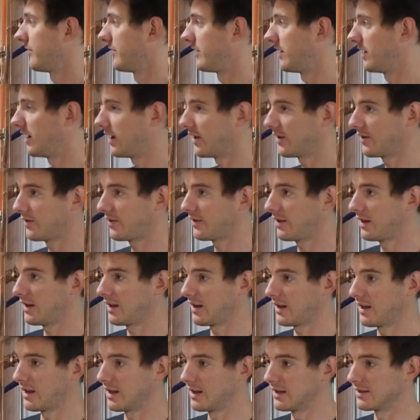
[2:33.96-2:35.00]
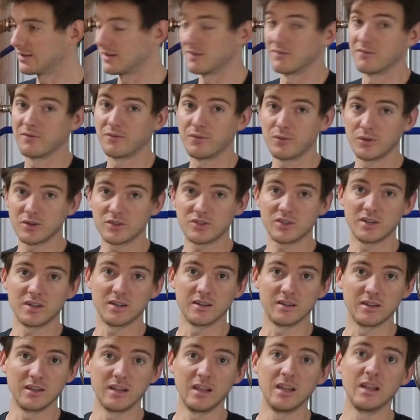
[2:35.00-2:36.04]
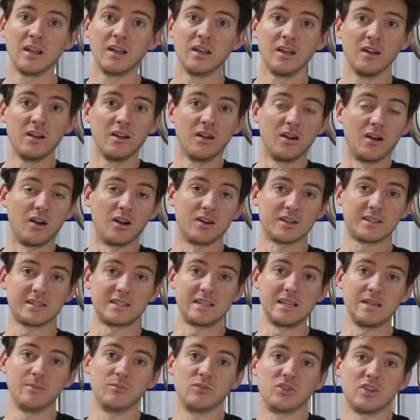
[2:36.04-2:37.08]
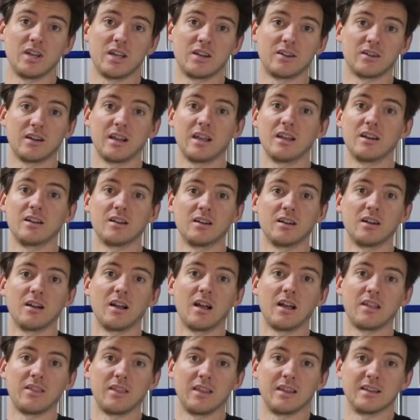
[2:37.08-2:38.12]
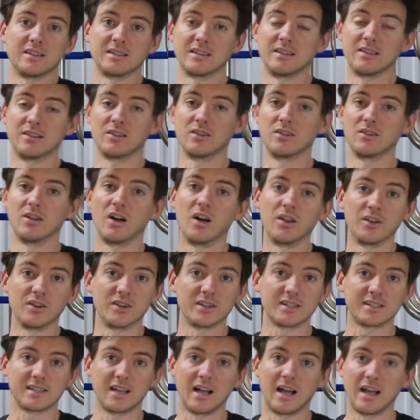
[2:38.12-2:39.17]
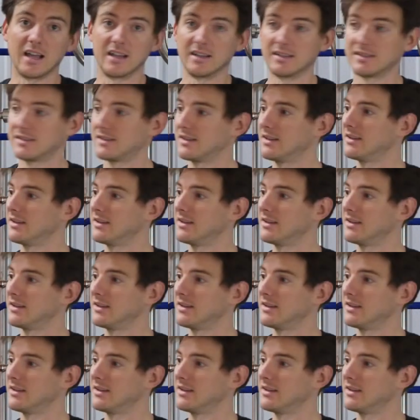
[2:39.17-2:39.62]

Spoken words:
The other thing is, unfortunately, our steam generator, I think, is a little undersized.